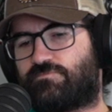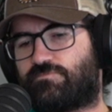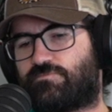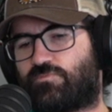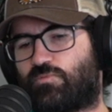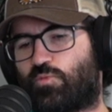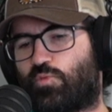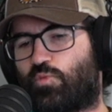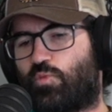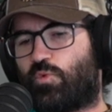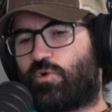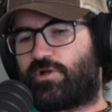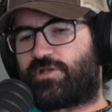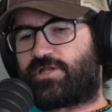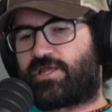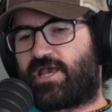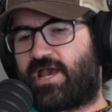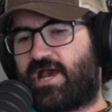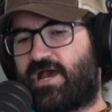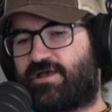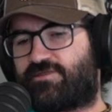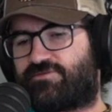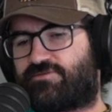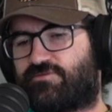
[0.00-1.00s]
What
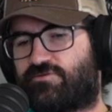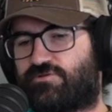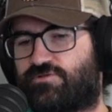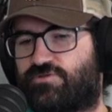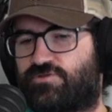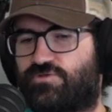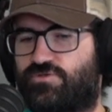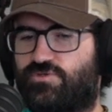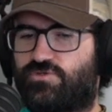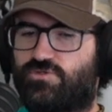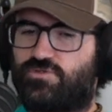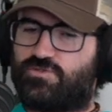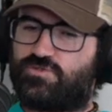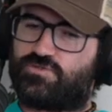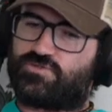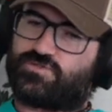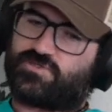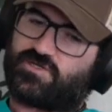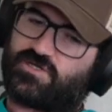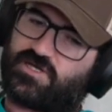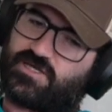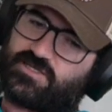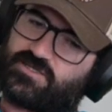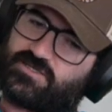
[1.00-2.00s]
catheter do you use
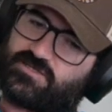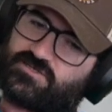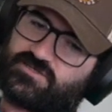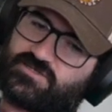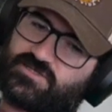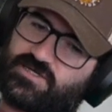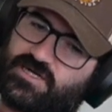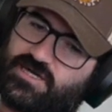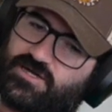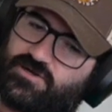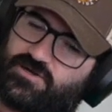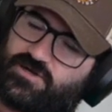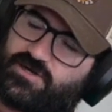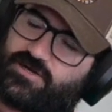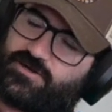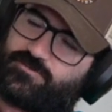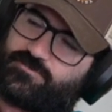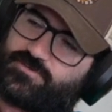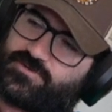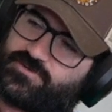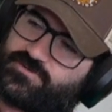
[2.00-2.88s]
to get the snare up?